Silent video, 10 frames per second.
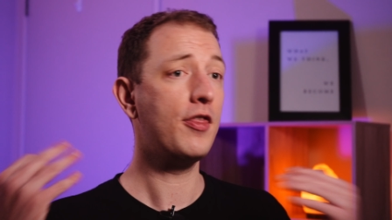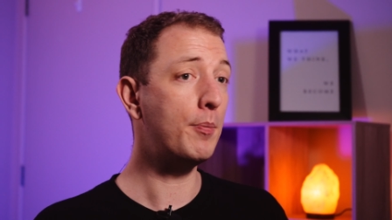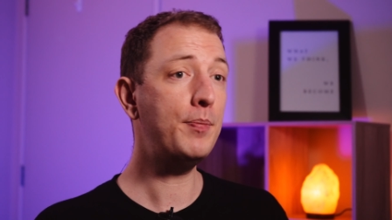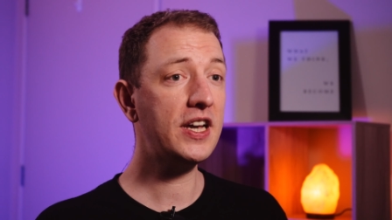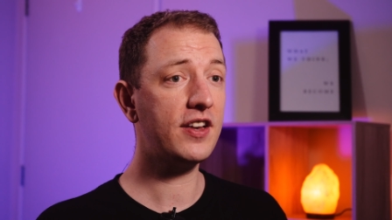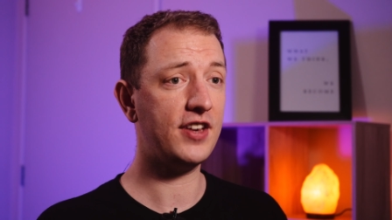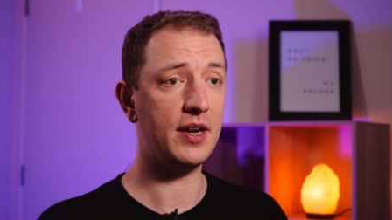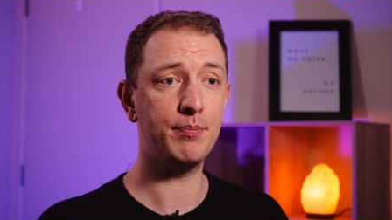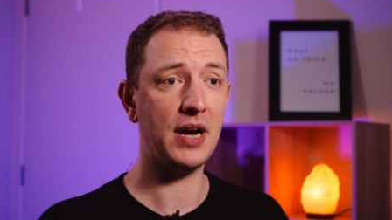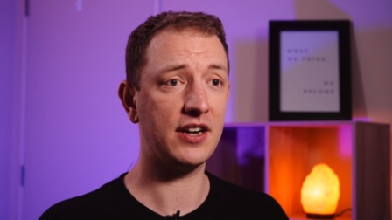The biggest
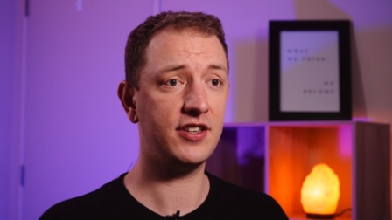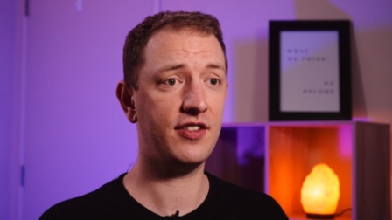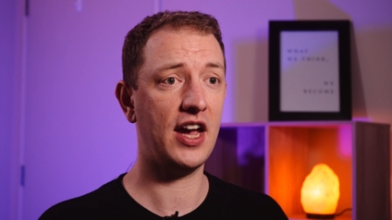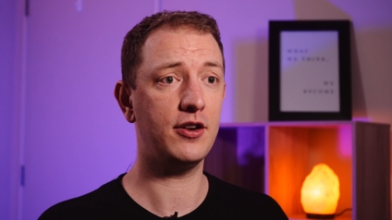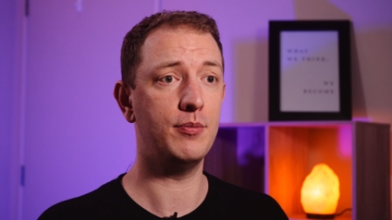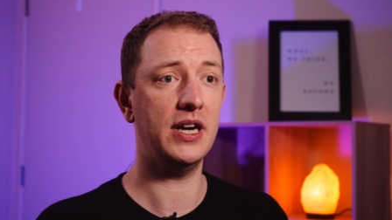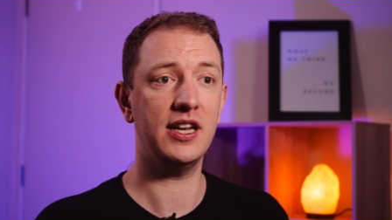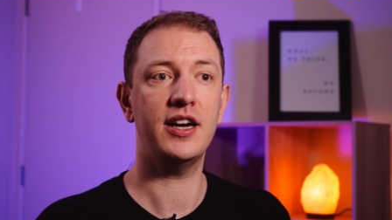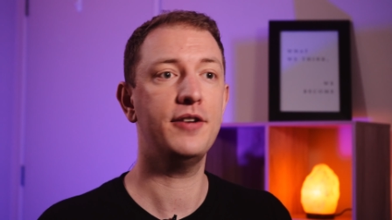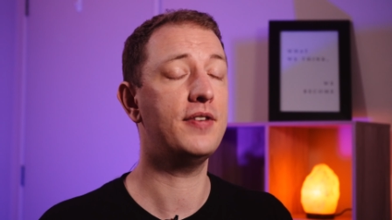impact it's had on my
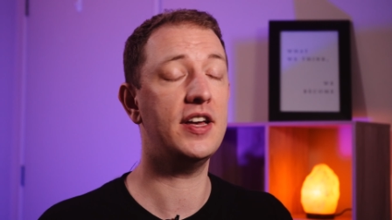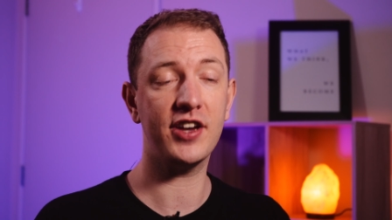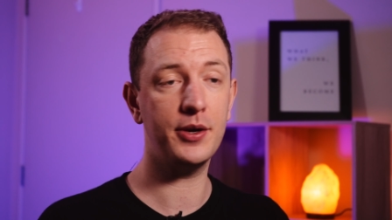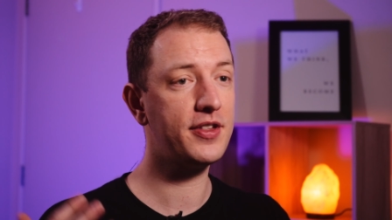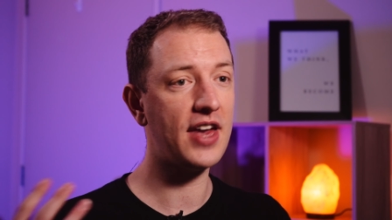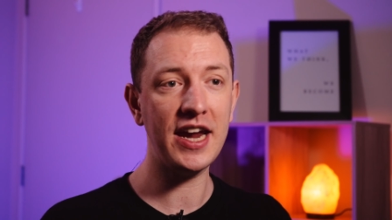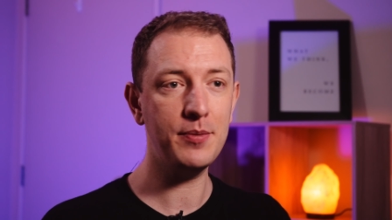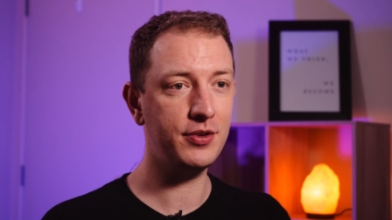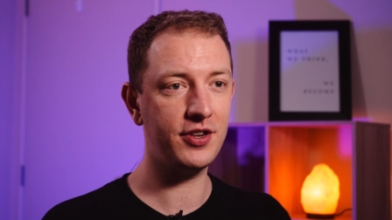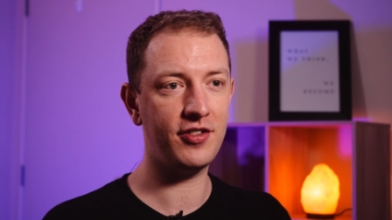life is I was able to